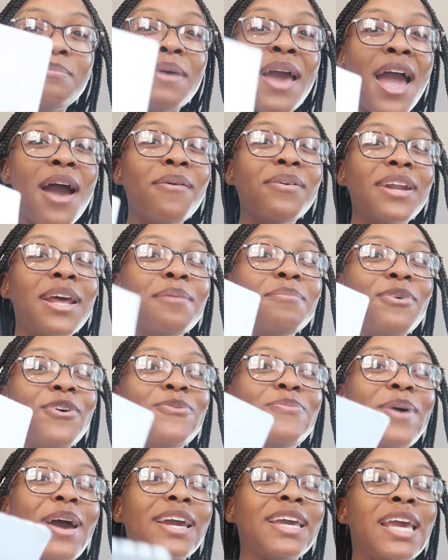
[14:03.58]
mad when they
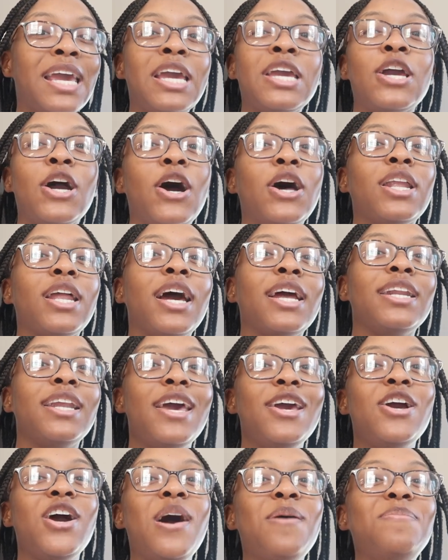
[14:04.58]
move back in, y'all. Exactly. Like
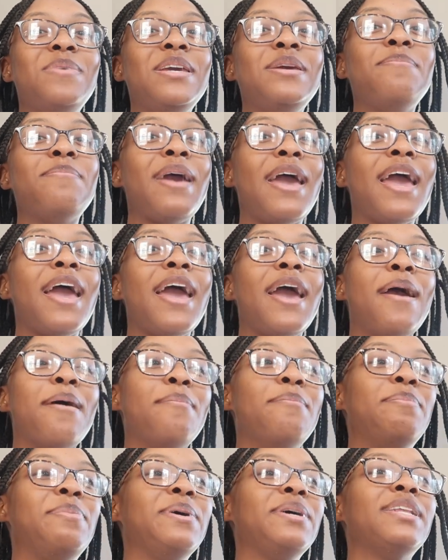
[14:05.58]
they gonna be
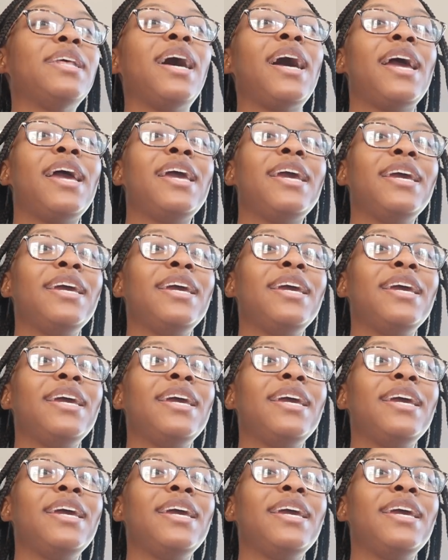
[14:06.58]
mad, but like.